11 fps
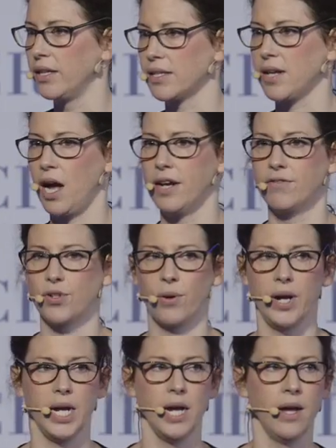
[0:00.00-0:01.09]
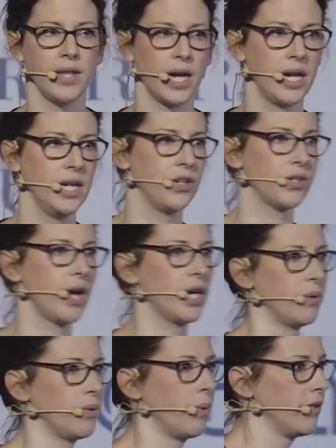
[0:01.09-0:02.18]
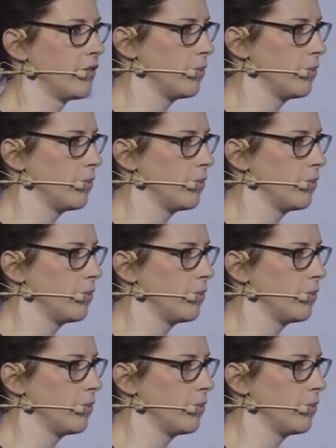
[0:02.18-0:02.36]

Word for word: this kind of toy that can interact with one of